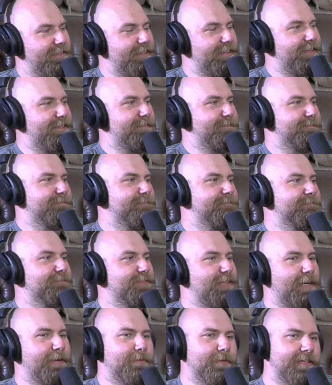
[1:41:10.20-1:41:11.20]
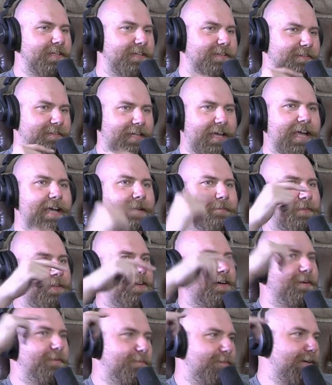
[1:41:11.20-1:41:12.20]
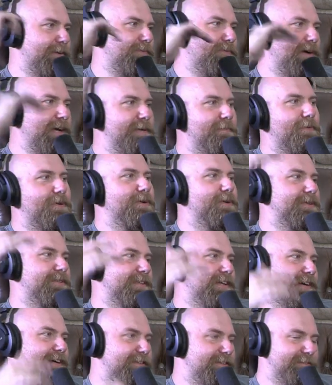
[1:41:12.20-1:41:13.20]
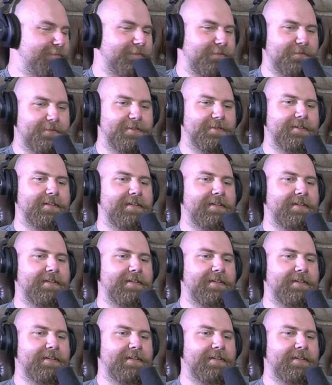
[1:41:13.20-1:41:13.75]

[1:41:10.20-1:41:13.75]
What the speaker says: Yeah. So I really hammed it up like way more than I did before.